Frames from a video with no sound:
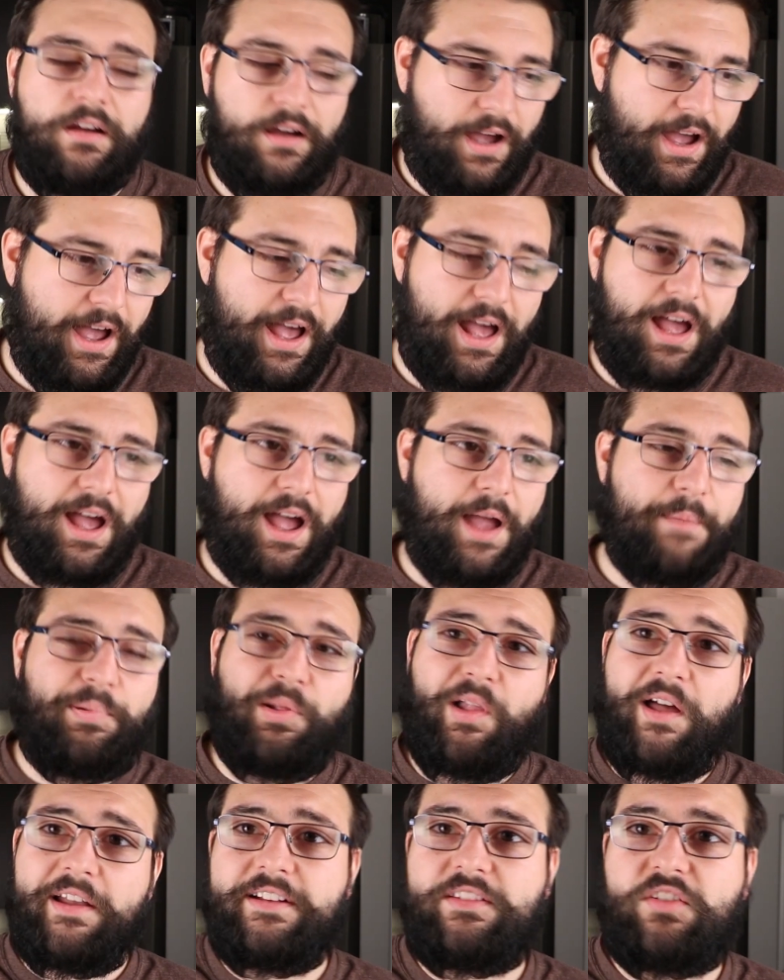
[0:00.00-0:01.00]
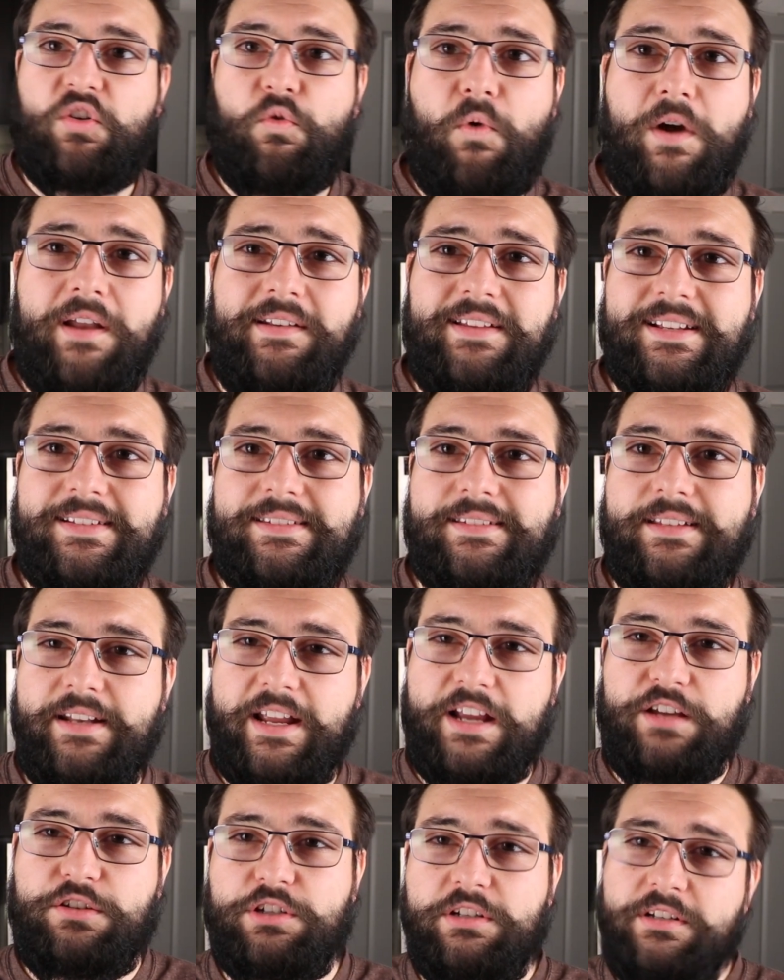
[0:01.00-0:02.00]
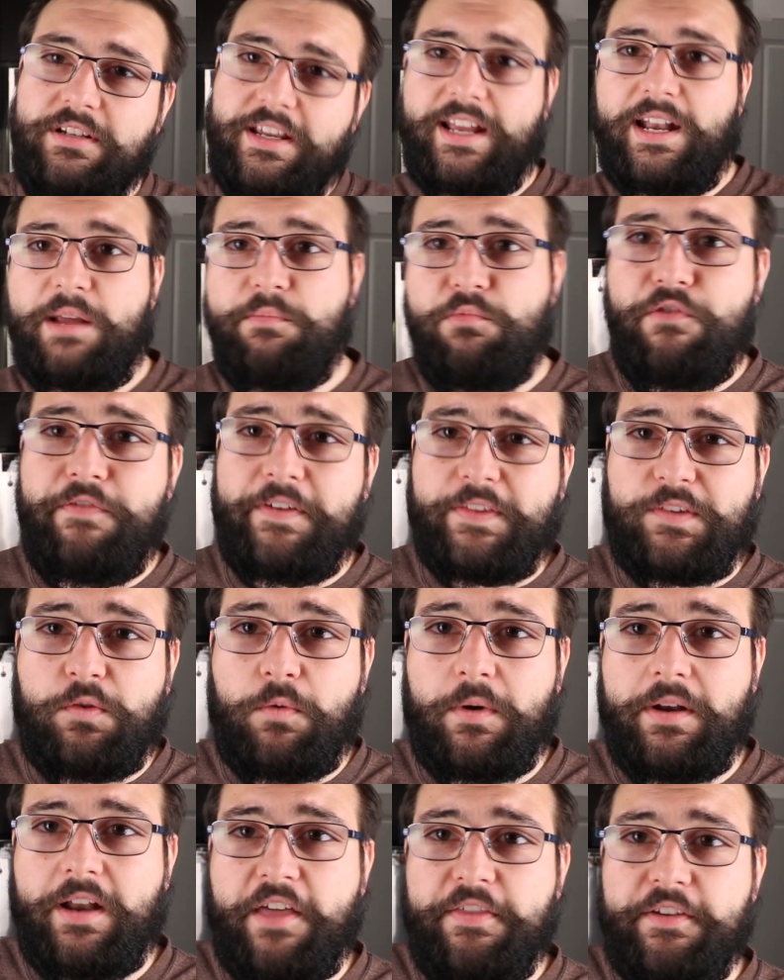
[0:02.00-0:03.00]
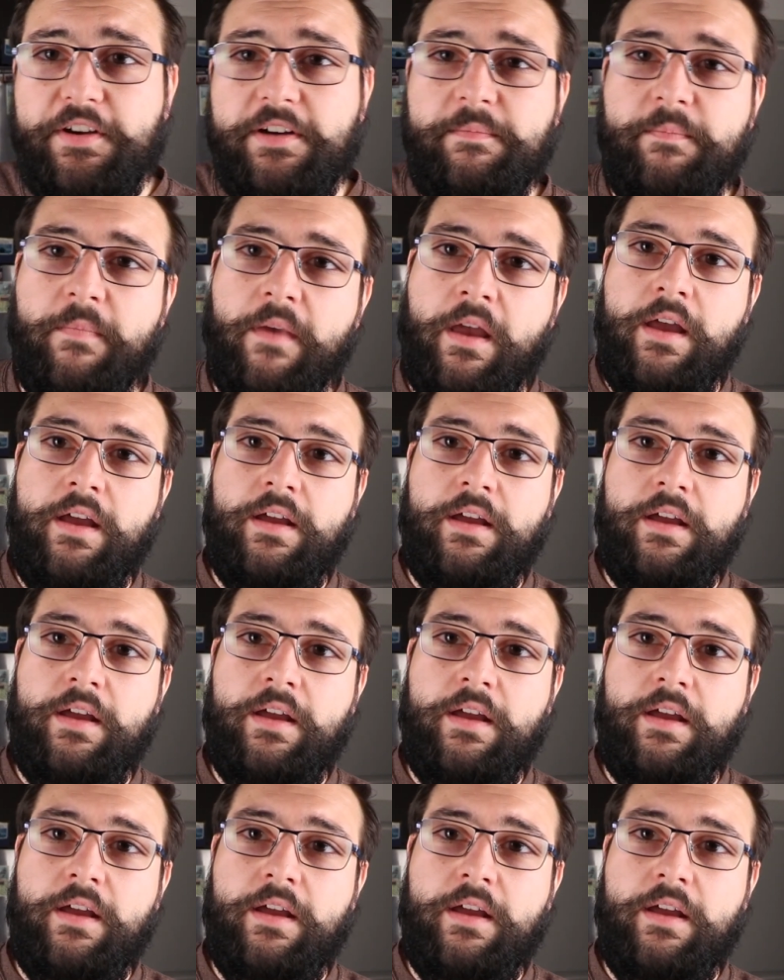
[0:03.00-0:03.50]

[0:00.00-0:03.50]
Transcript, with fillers: Uh, I plotted to one destination. Can I move it to another?